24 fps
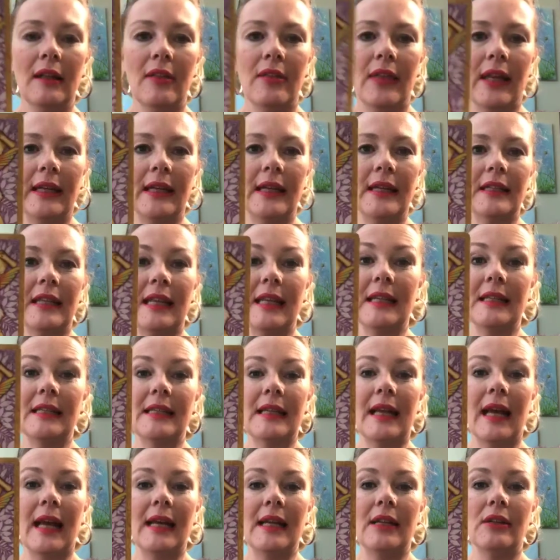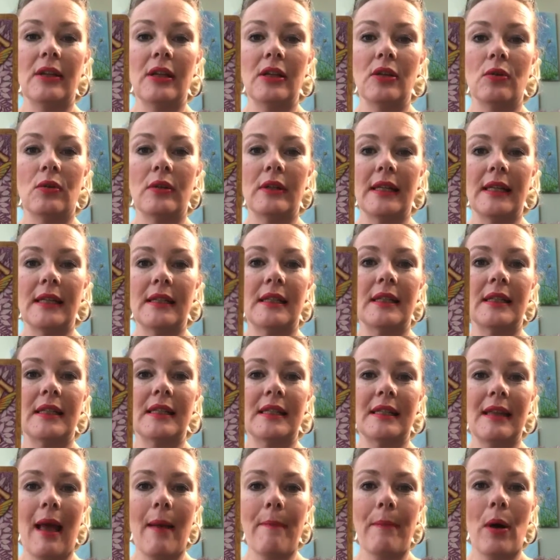then it's indicating that you'll need to
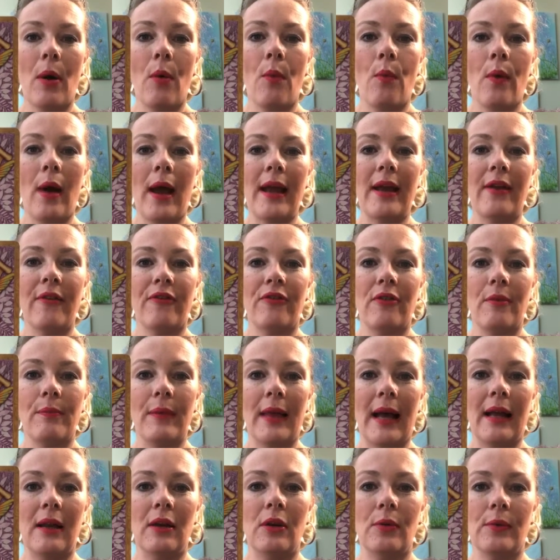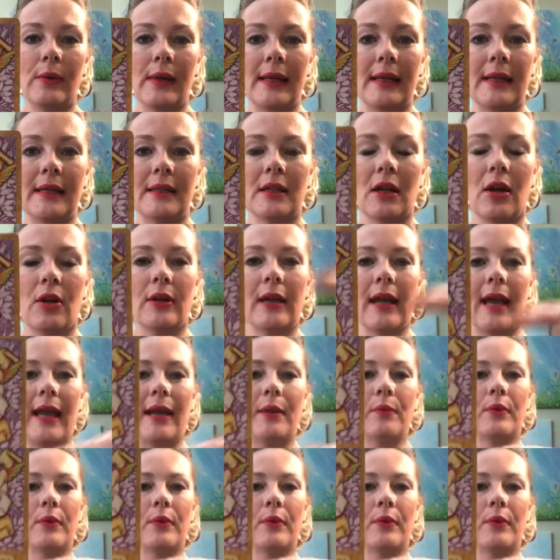step away from that, Louise, okay?